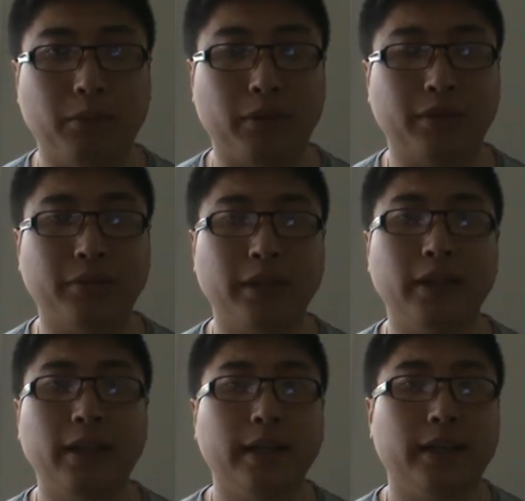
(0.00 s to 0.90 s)

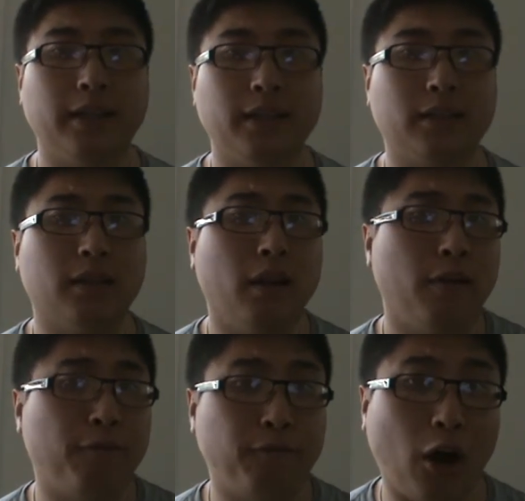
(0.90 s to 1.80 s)
briefly is
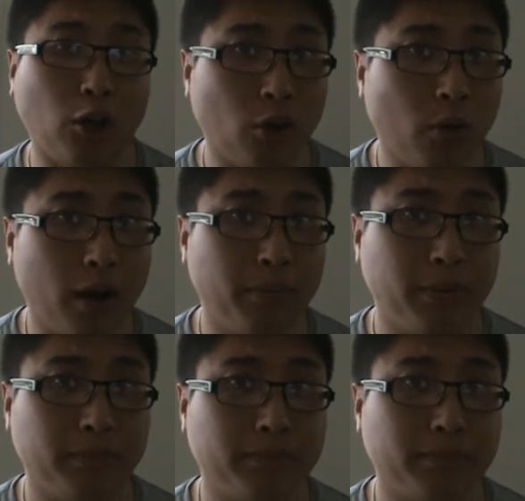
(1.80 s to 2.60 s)
follow-up